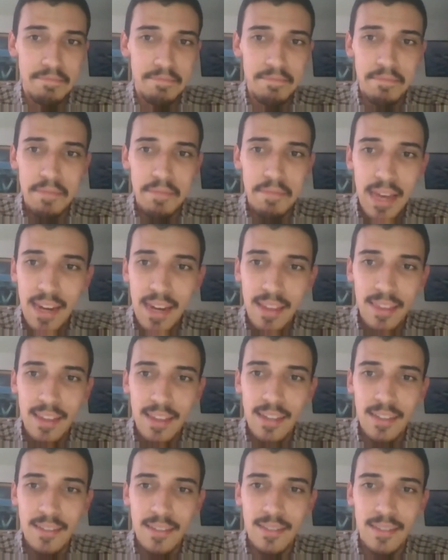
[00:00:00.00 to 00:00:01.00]
many
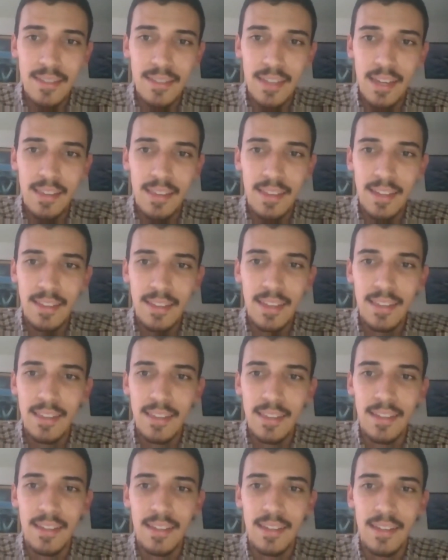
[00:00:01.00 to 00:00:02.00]
things. I think that
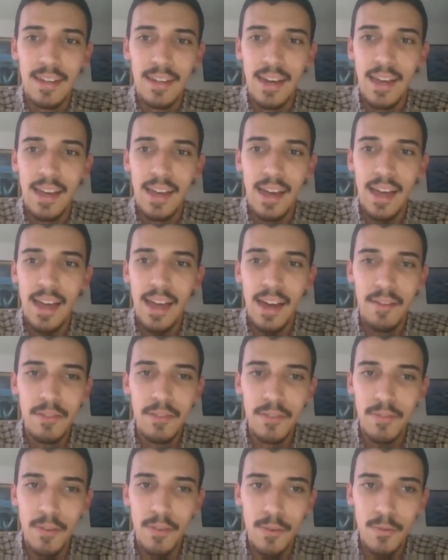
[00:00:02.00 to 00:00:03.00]
I
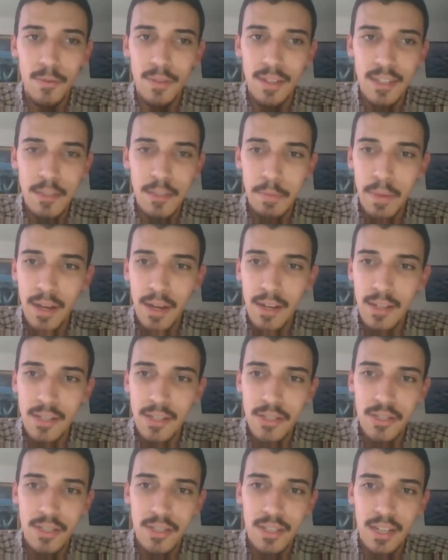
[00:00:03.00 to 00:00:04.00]
haven't found in
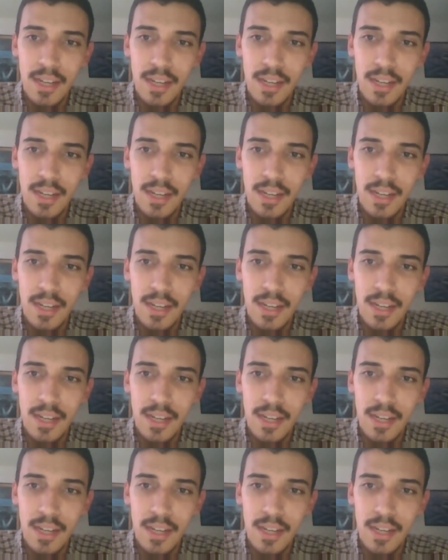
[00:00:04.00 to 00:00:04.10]
Spanish